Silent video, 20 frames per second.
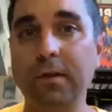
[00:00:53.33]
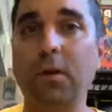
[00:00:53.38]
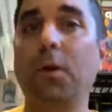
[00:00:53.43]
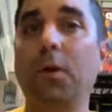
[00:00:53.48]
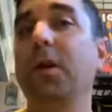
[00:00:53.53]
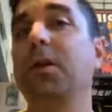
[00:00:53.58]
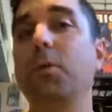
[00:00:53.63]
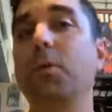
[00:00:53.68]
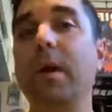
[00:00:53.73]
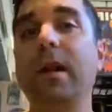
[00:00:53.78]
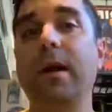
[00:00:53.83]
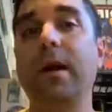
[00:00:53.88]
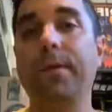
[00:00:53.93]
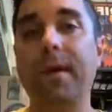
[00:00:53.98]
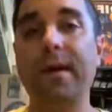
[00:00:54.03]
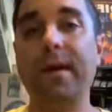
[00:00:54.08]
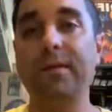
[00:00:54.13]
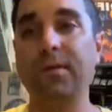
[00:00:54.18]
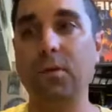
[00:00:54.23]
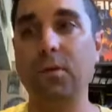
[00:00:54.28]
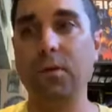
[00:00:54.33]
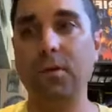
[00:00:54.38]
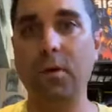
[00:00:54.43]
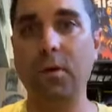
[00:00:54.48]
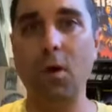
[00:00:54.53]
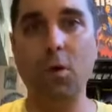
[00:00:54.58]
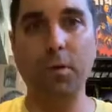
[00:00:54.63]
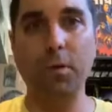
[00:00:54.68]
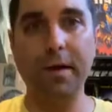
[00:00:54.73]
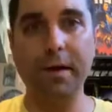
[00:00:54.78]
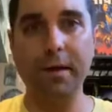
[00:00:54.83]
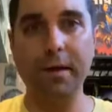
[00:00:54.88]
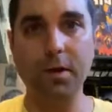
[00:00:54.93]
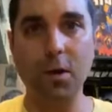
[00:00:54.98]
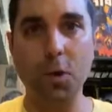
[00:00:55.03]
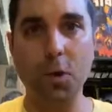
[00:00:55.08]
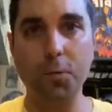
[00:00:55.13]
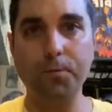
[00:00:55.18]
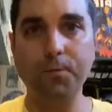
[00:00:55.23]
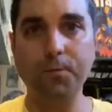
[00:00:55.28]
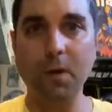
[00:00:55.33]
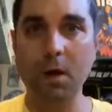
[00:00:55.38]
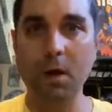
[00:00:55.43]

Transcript: I don't need to wait on that, so they're all ready to go